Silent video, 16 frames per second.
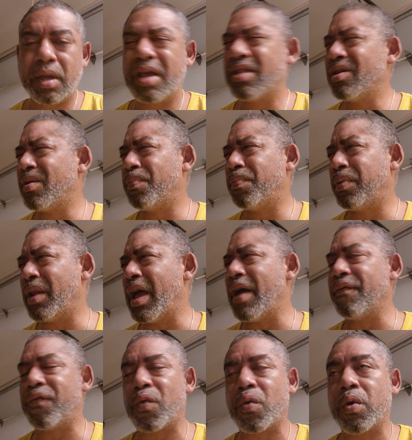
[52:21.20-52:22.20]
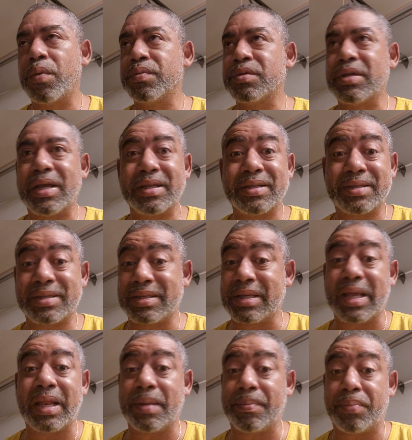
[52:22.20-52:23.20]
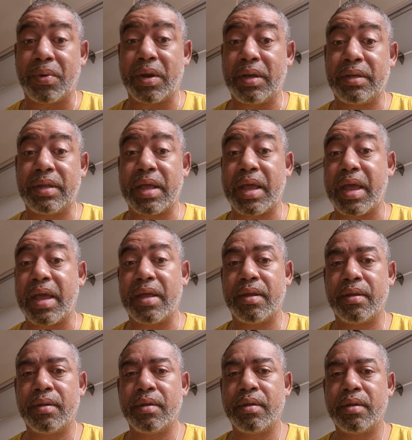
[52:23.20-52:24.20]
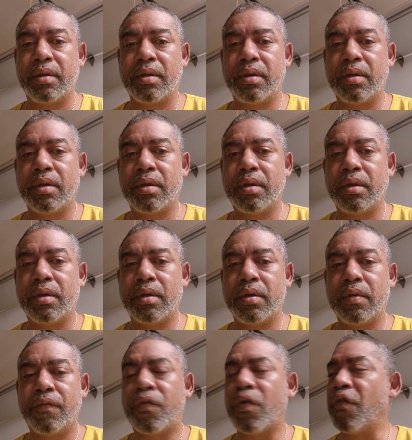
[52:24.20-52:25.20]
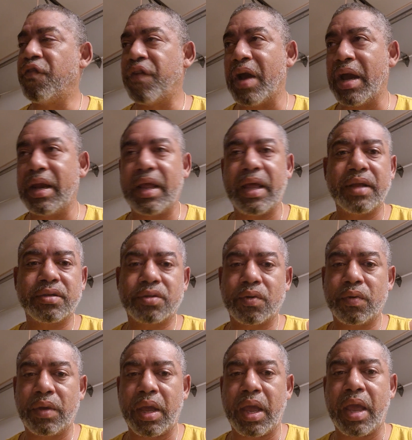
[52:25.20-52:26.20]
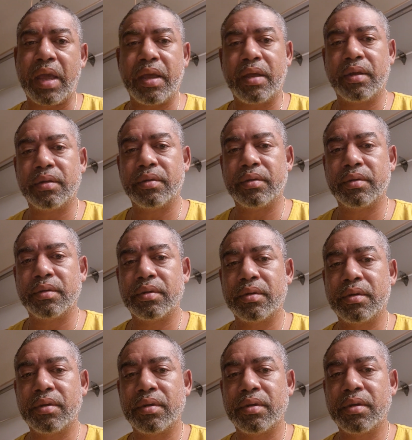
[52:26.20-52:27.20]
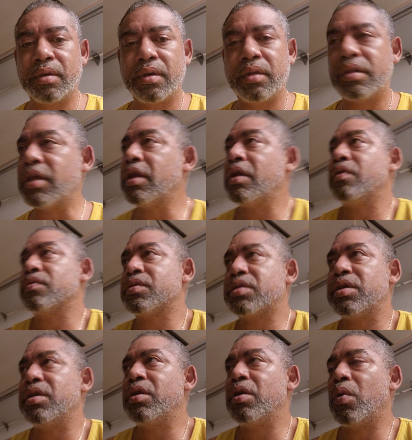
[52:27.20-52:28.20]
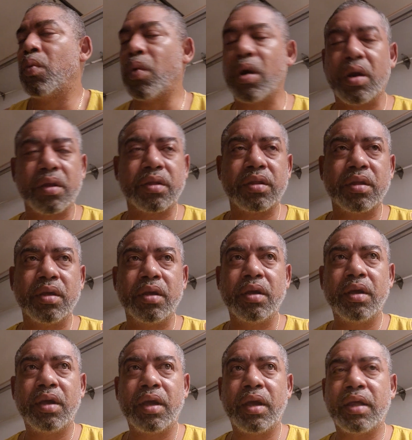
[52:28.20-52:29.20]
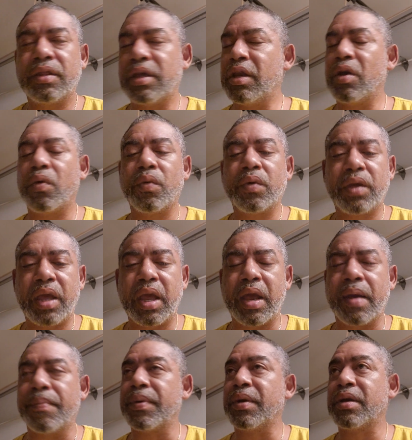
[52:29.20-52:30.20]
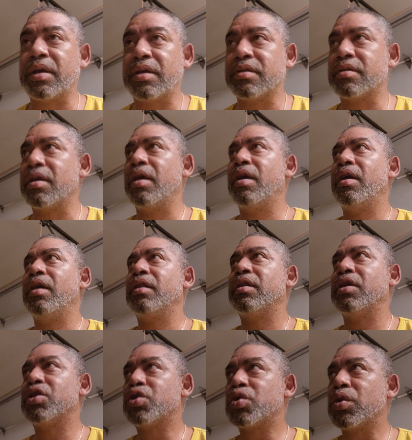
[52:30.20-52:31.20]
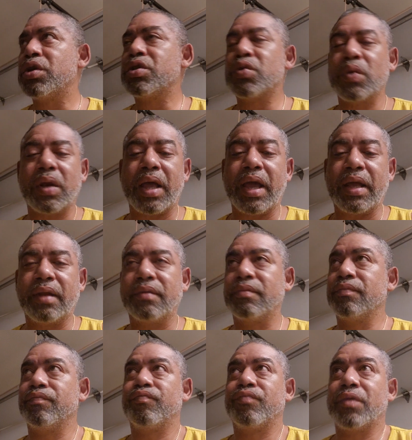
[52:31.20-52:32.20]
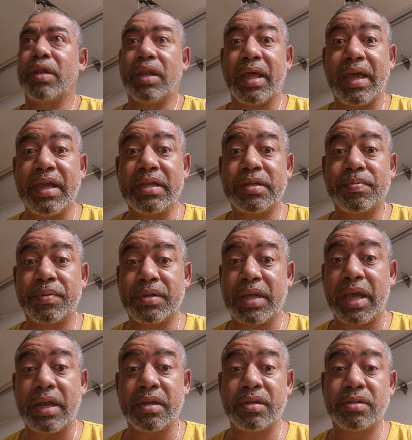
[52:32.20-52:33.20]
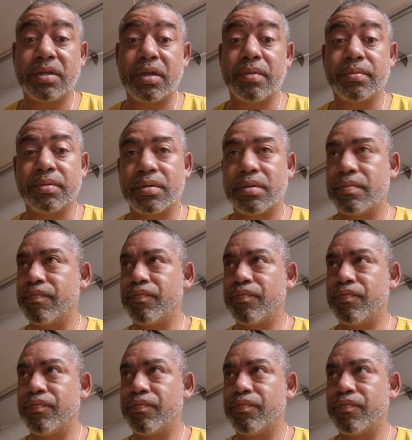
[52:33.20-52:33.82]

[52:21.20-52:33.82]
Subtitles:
And there are platforms that celebrate that for financial gain. They don't see your worth and they don't care because they treat you like Lay's potato chips.